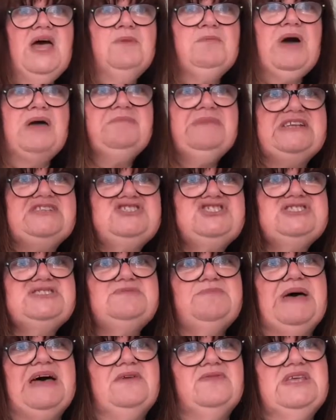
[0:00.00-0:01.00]
I mentioned
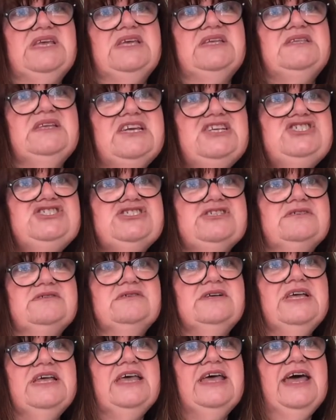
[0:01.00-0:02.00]
about the
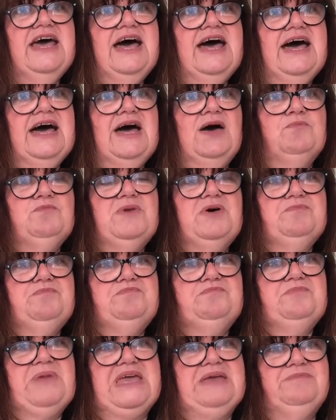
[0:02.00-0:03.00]
initial
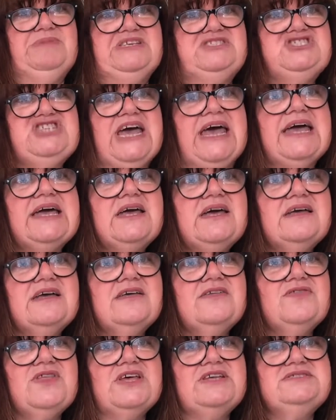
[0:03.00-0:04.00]
baby check
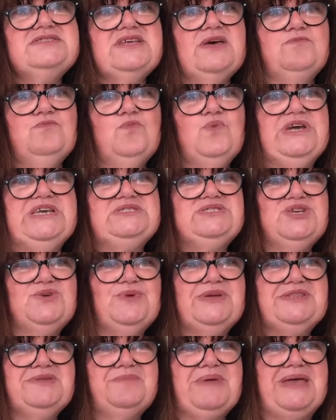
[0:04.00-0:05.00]
that we do
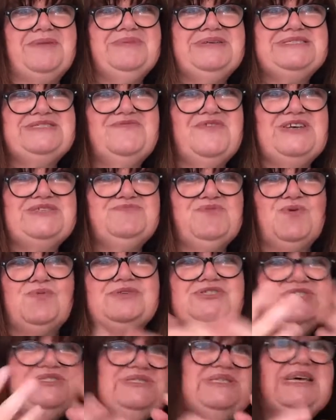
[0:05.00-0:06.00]
when the baby is first born.
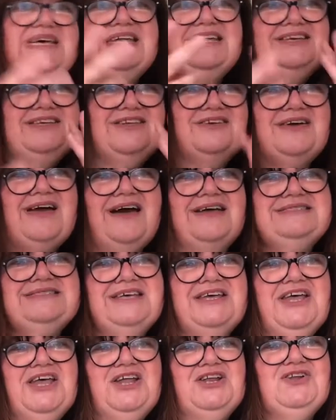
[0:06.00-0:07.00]
We're just, kind
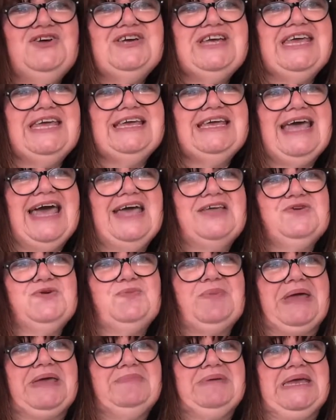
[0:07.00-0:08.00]
of looking at your
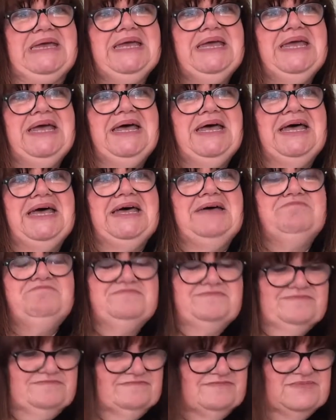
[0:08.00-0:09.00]
baby,
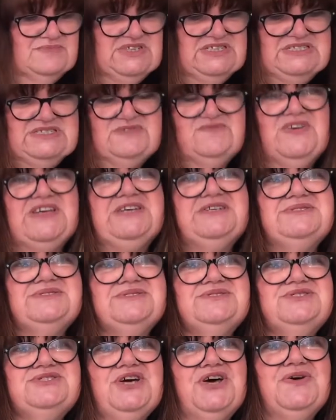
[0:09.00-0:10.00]
its fingers
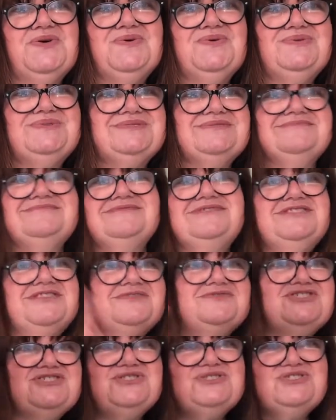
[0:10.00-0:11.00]
and toes, and,
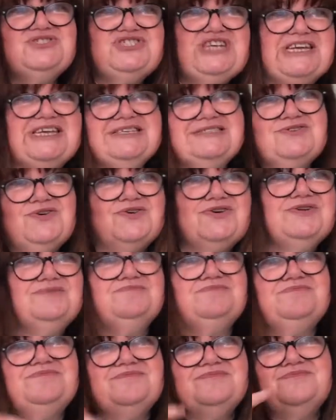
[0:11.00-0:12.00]
just checking it's got
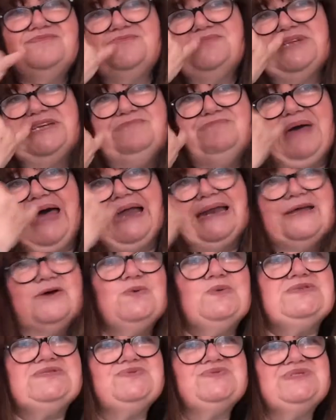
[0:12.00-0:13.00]
complete palate,
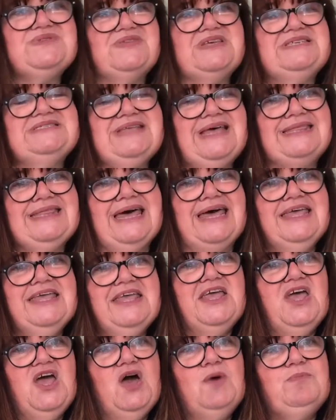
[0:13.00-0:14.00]
all sorts of things like that.
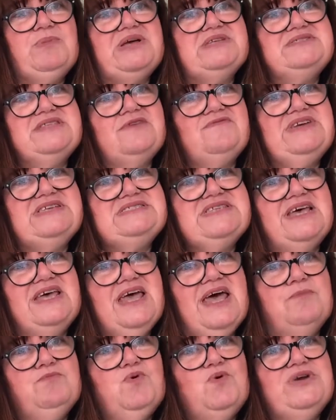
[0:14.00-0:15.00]
But there is a
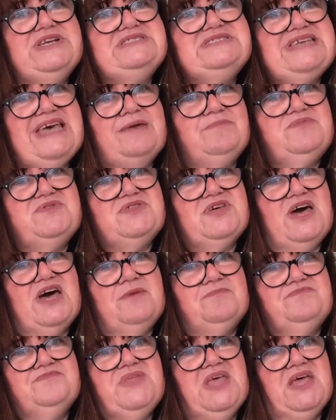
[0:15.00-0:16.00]
more in-depth
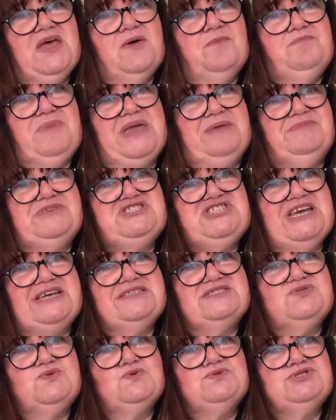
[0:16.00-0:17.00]
baby check.
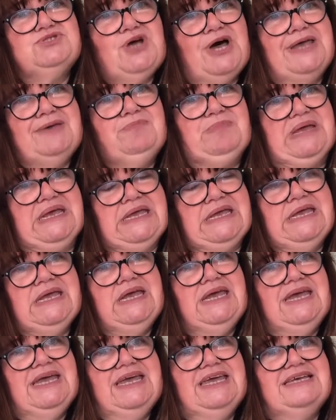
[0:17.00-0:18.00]
It's called NIPE.
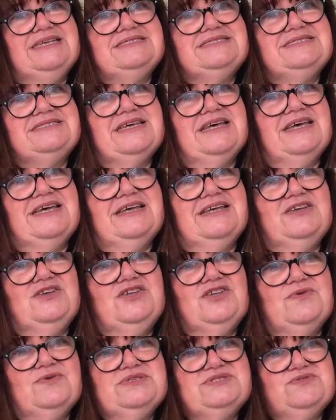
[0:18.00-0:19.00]
It's
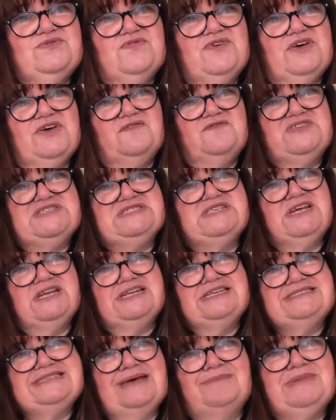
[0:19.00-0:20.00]
sort of a physical
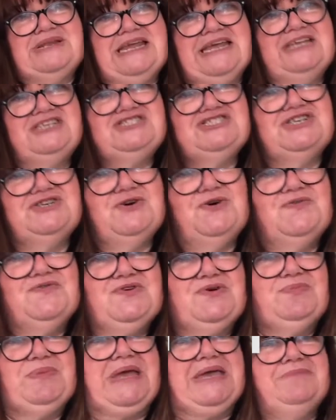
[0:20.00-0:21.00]
examination of
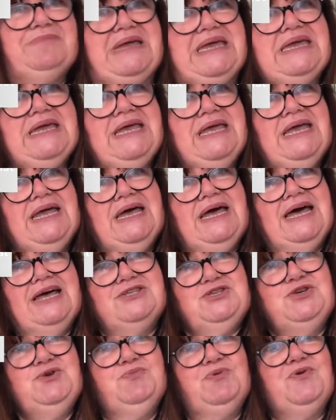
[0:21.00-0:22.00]
your baby,
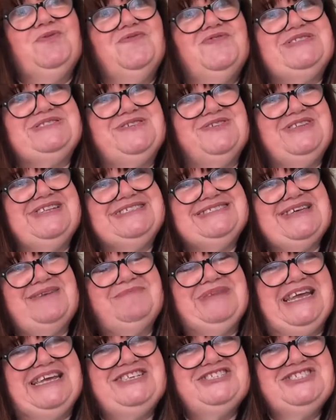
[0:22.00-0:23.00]
newborn physical
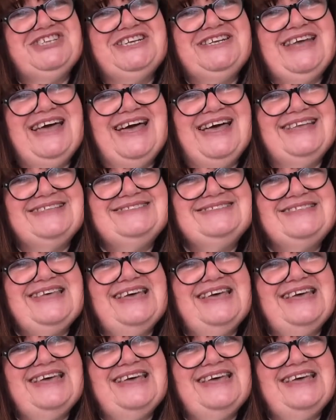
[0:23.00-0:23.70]
examination, and